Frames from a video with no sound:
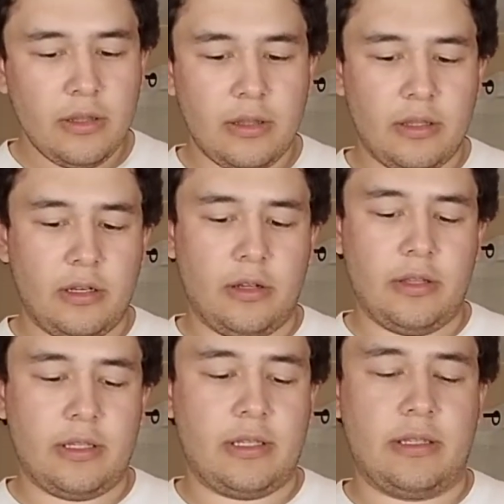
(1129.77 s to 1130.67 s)
you know,
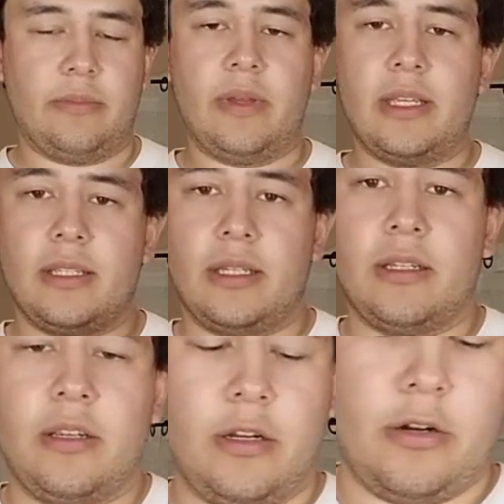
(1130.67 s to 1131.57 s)
this is amazing.
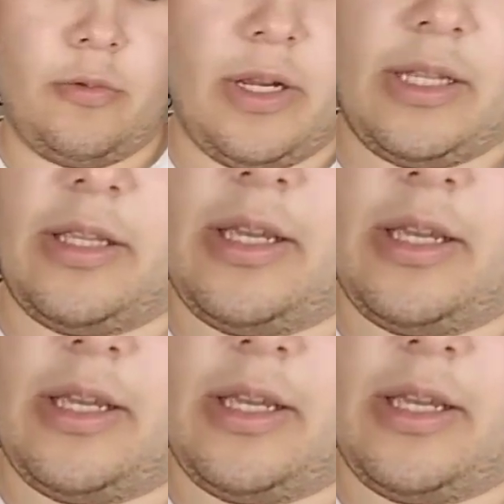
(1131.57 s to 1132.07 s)
Here we got the